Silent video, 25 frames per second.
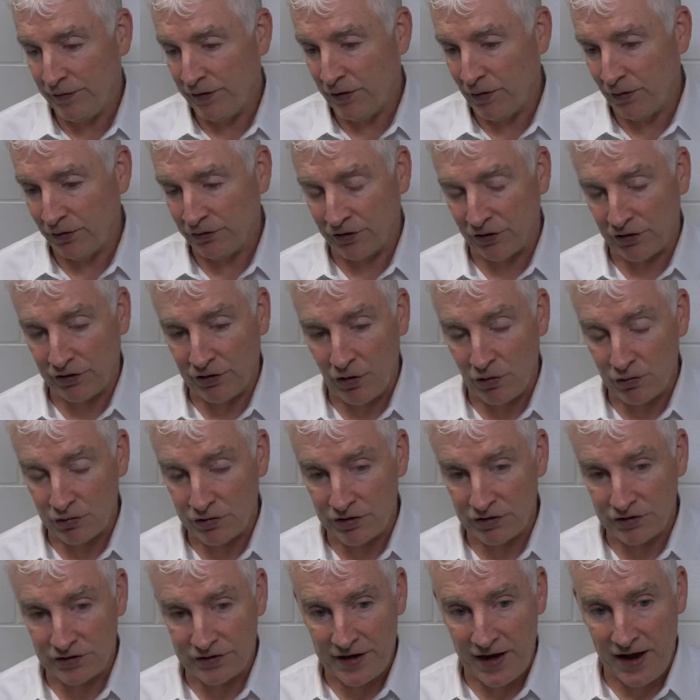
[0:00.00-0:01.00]
You know, as a
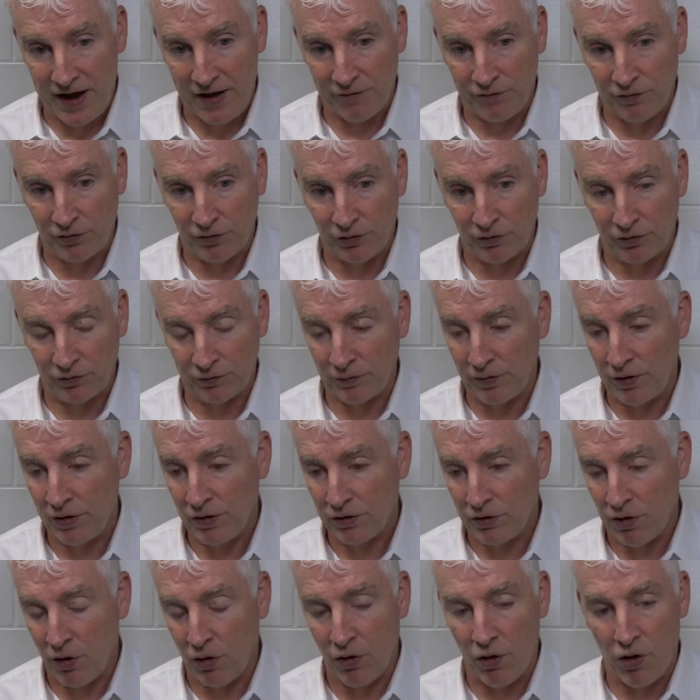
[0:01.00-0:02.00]
coaching staff, we'll
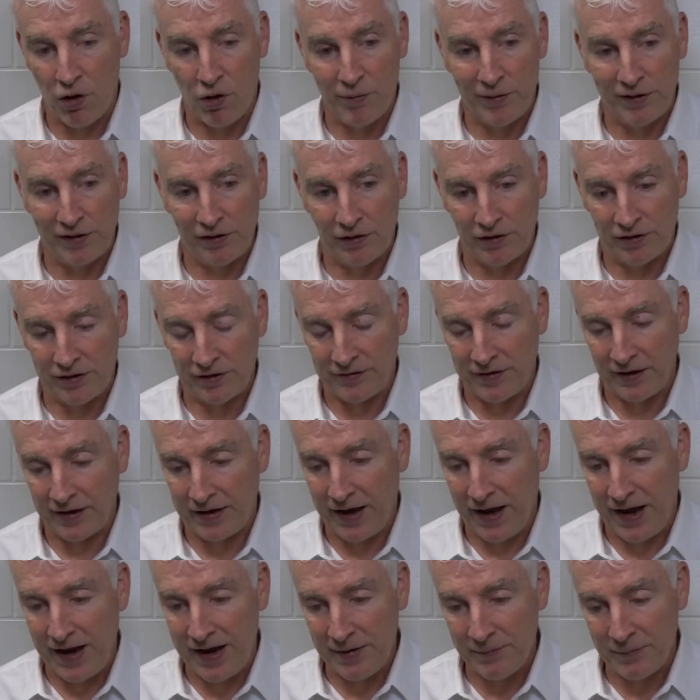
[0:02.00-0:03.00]
go home and look at the
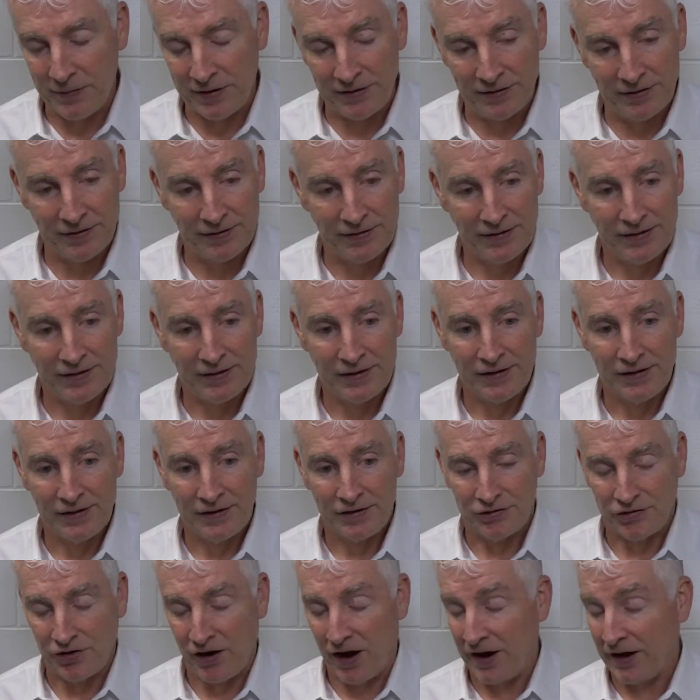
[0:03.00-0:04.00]
game and
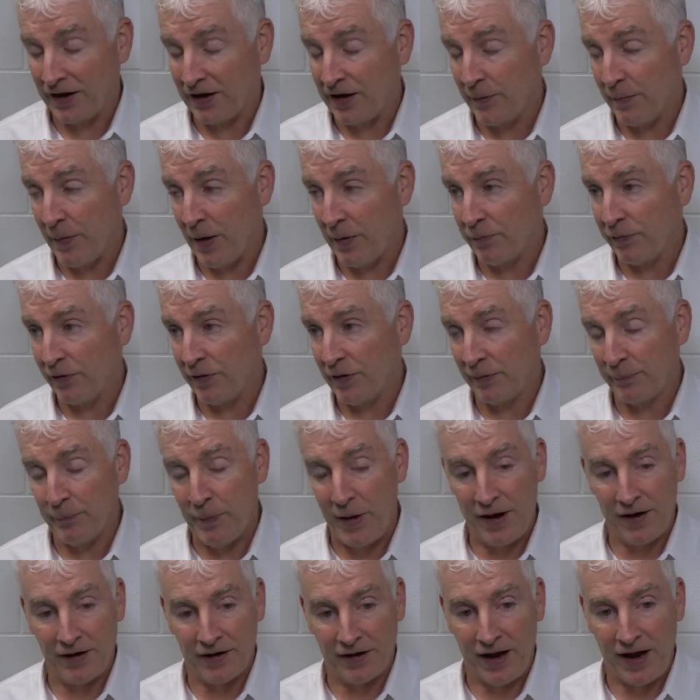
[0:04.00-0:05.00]
try to come up with a
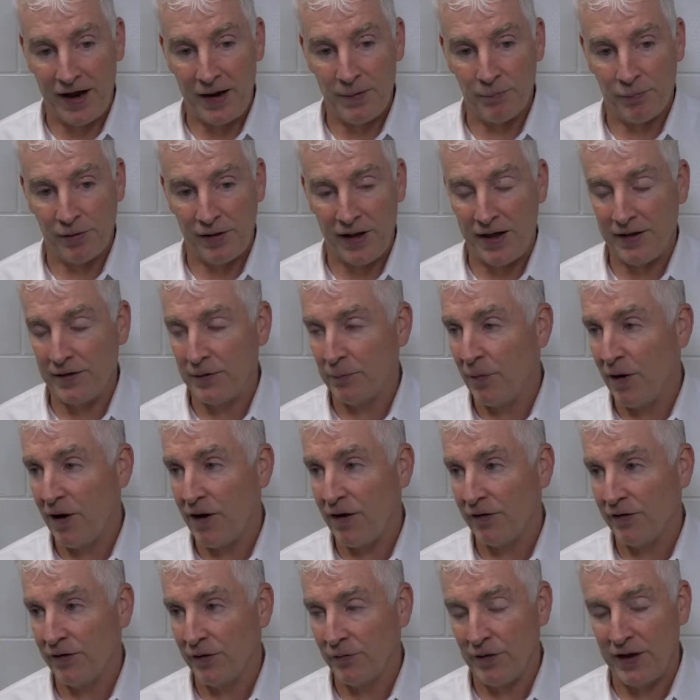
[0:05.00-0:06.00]
better game plan
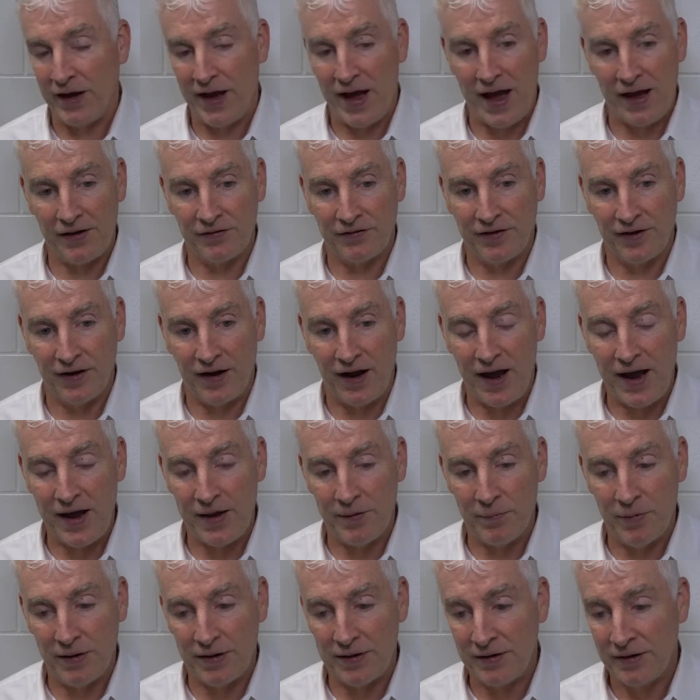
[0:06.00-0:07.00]
tomorrow than we had
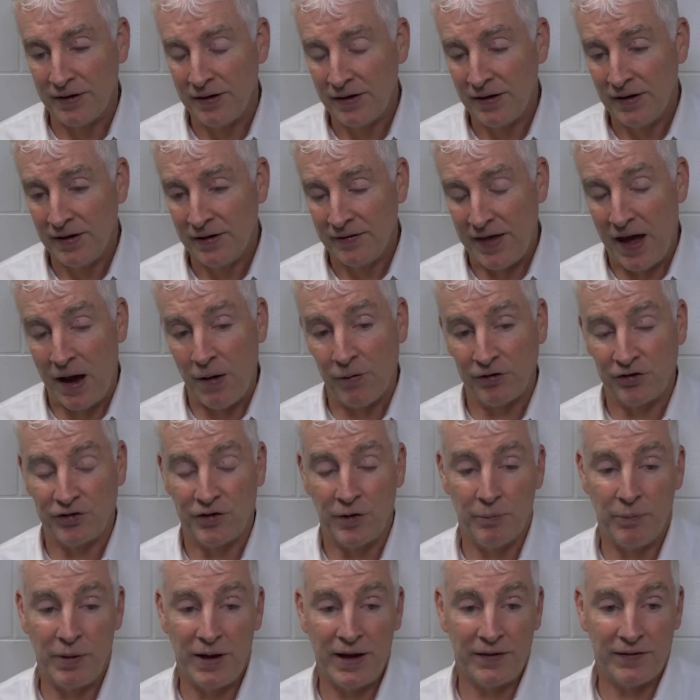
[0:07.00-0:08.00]
today. But that was
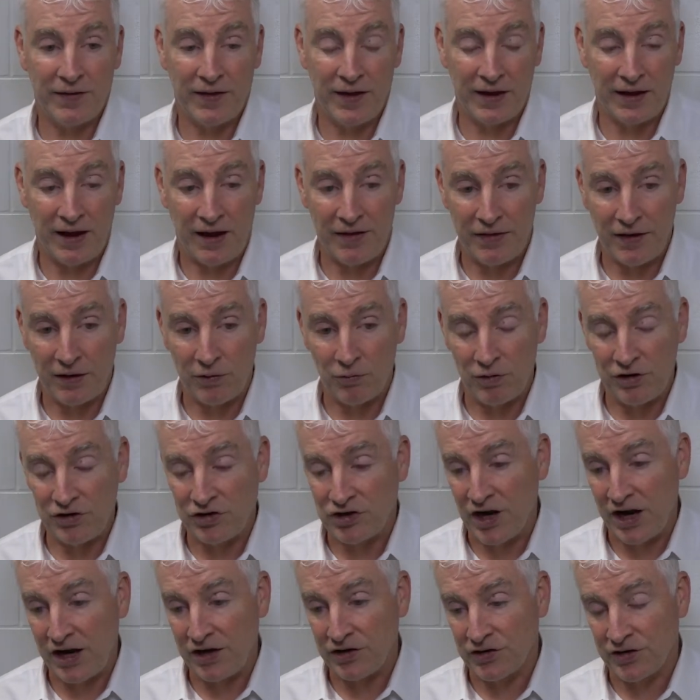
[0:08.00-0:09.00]
the big thing. I think we
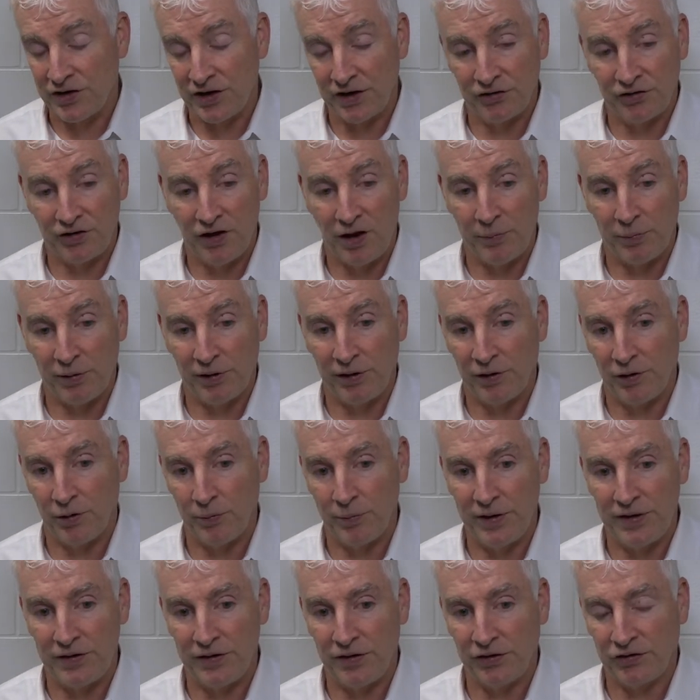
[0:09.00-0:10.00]
changed things up a little
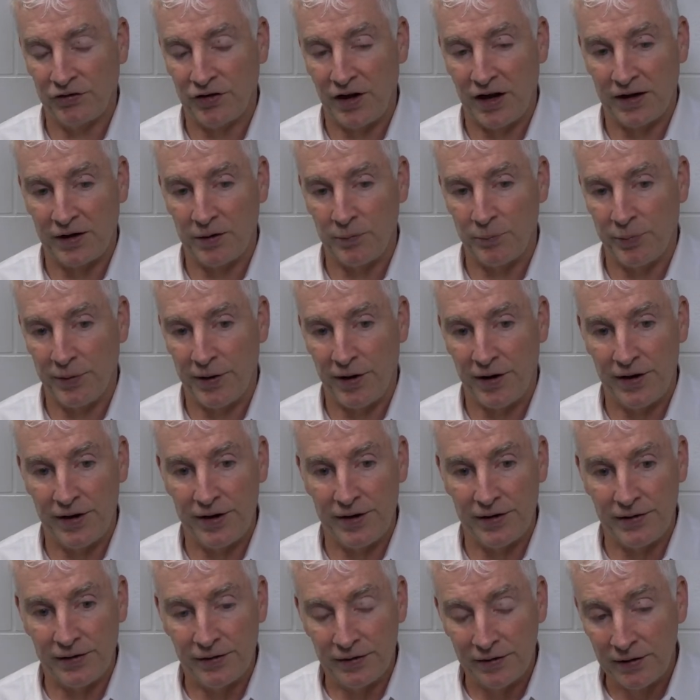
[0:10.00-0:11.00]
bit in the second
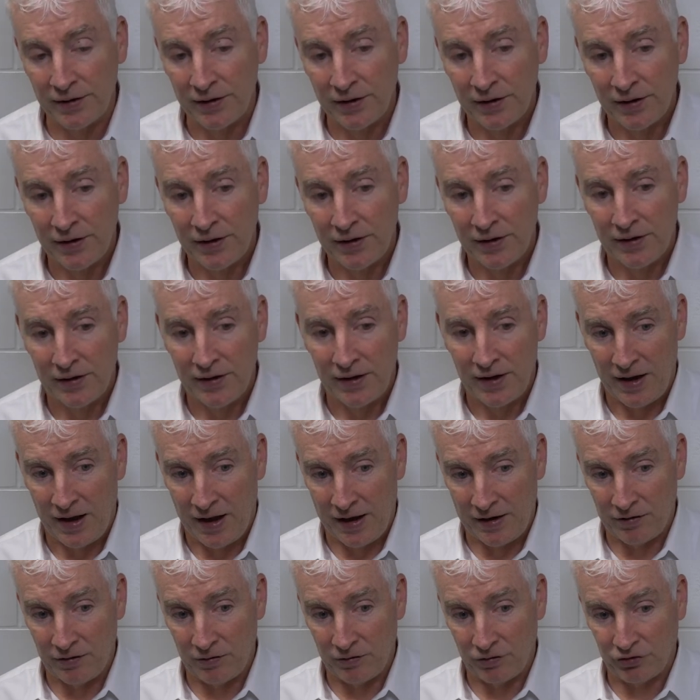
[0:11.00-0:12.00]
period
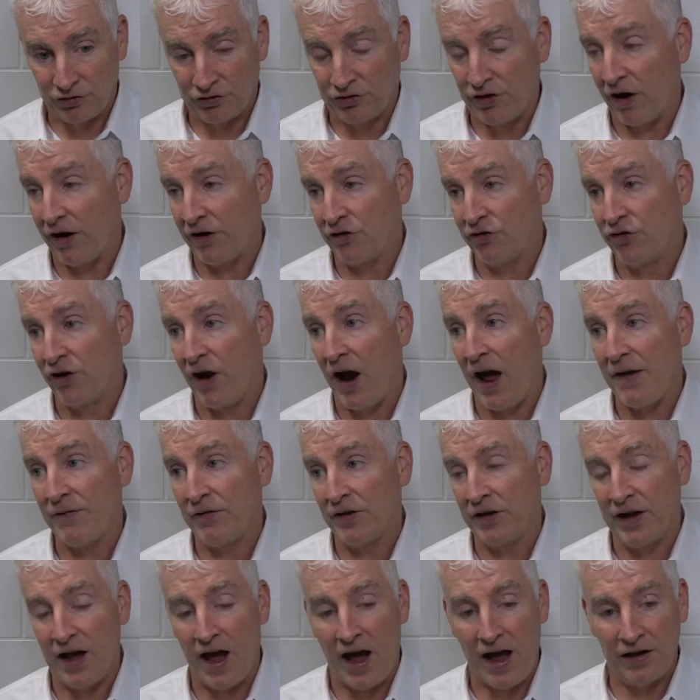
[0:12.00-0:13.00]
and start
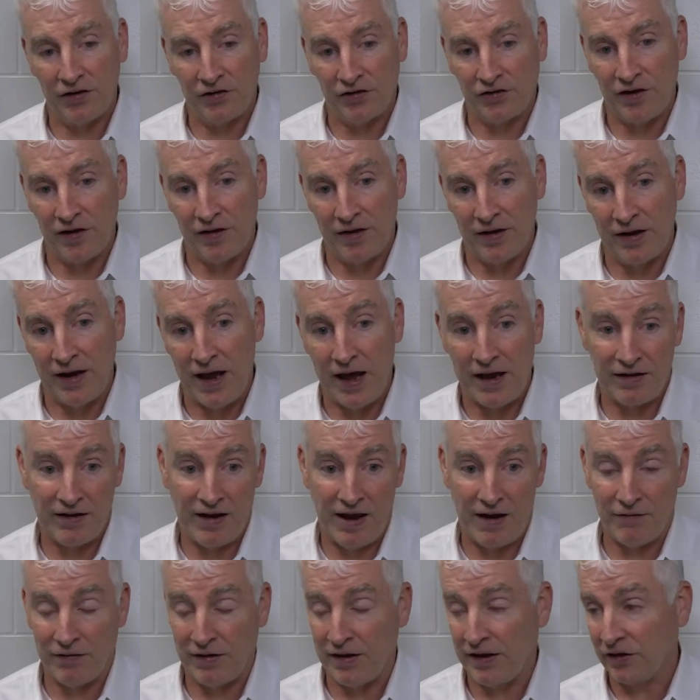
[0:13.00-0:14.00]
driving guys to the net, and
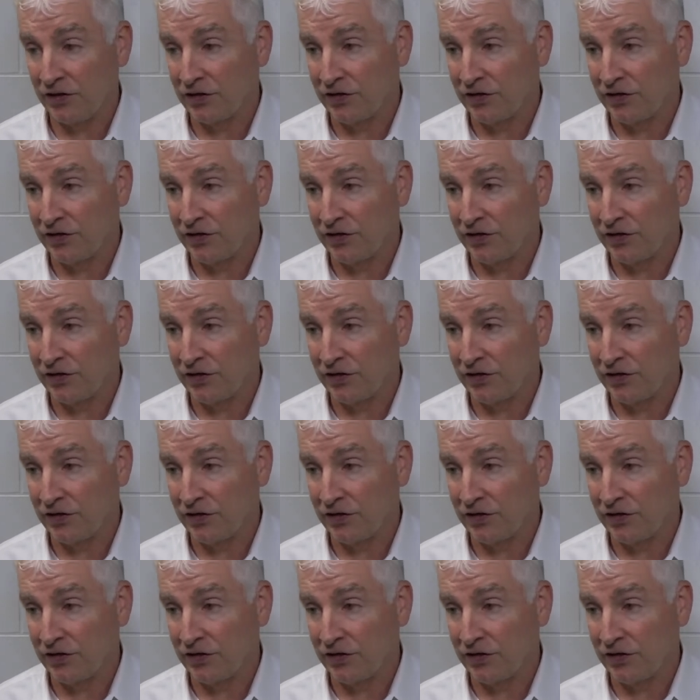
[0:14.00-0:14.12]
everything